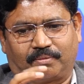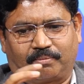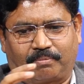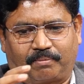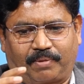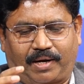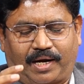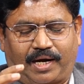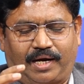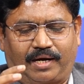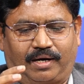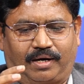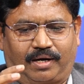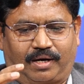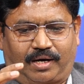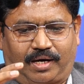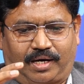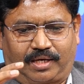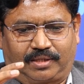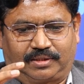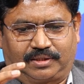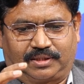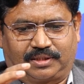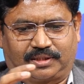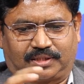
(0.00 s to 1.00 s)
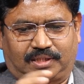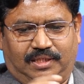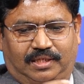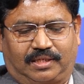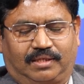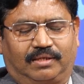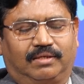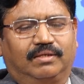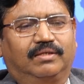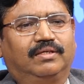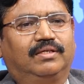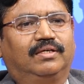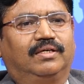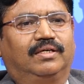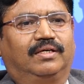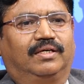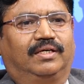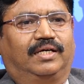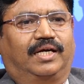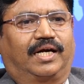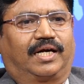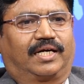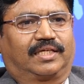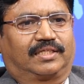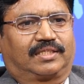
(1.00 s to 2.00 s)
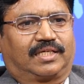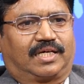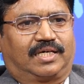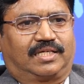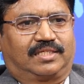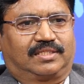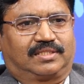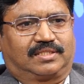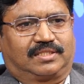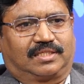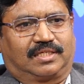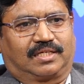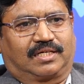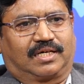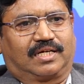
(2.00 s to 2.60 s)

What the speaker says: by and large is a data science